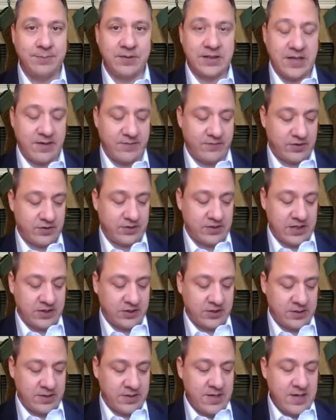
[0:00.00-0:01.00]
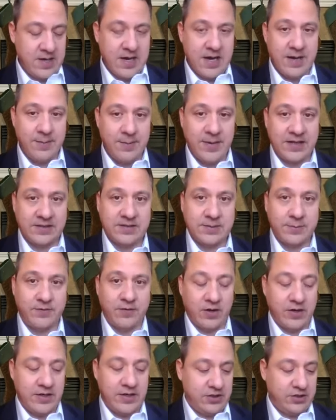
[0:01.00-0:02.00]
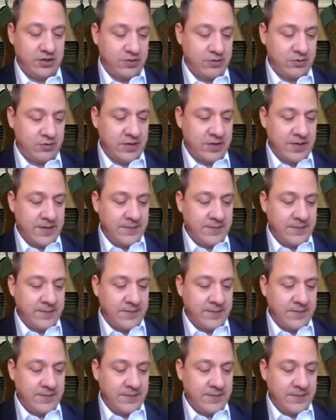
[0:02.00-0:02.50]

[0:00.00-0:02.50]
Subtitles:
conversation about some of our issues.